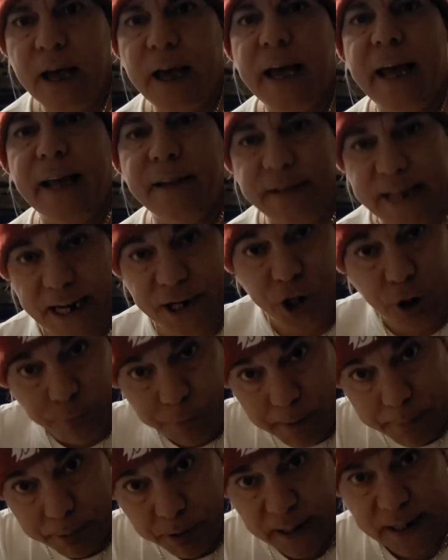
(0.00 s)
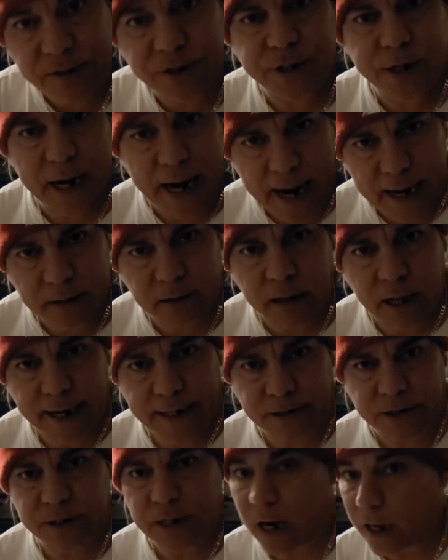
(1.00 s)
And then you replace your
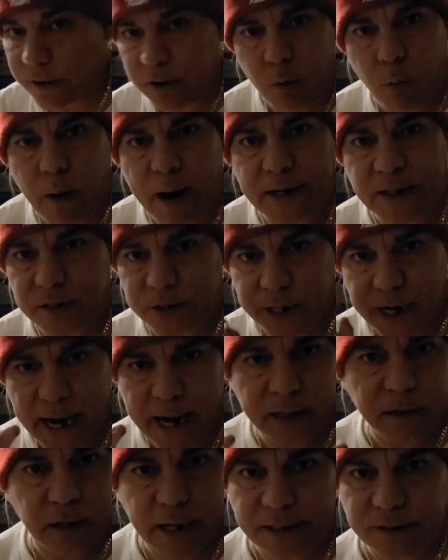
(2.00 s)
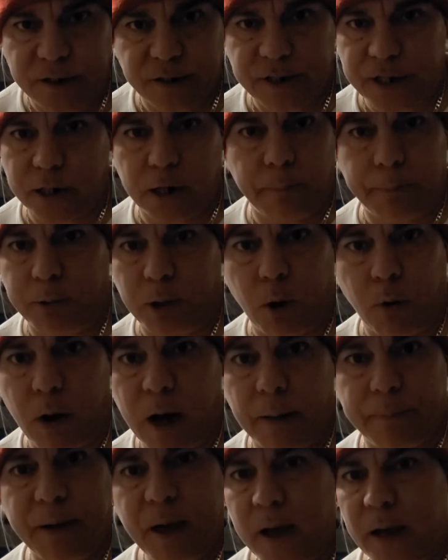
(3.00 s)
headlights. Otherwise, your headlights is going to blow
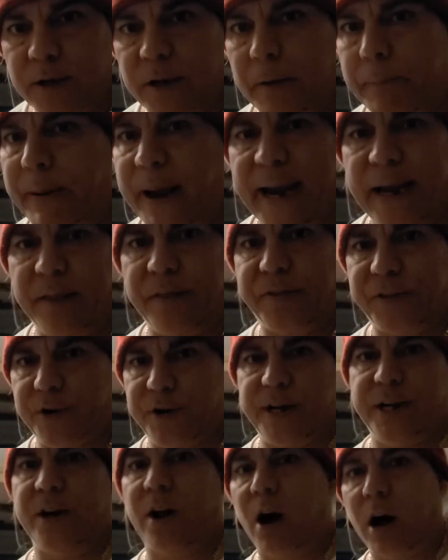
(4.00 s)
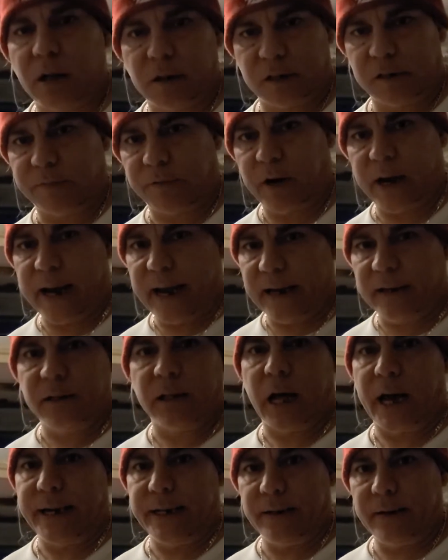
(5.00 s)
up. You're paying $30 for a
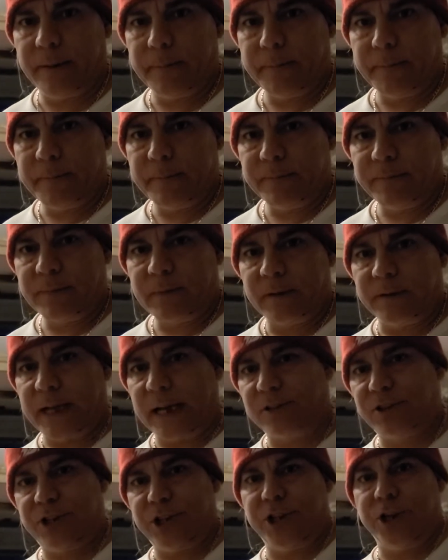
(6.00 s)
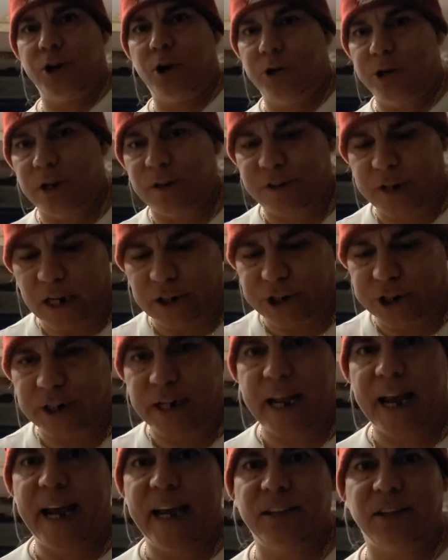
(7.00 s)
headlight. Next thing you know, you're touching the
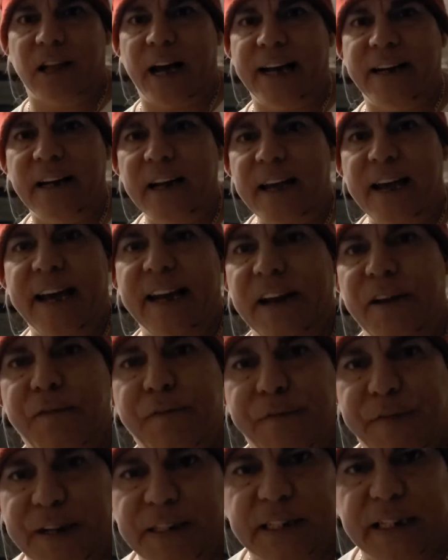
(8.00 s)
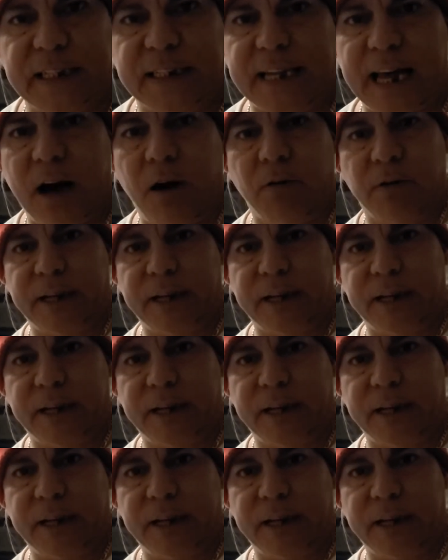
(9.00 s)
headlight and it fizzes out.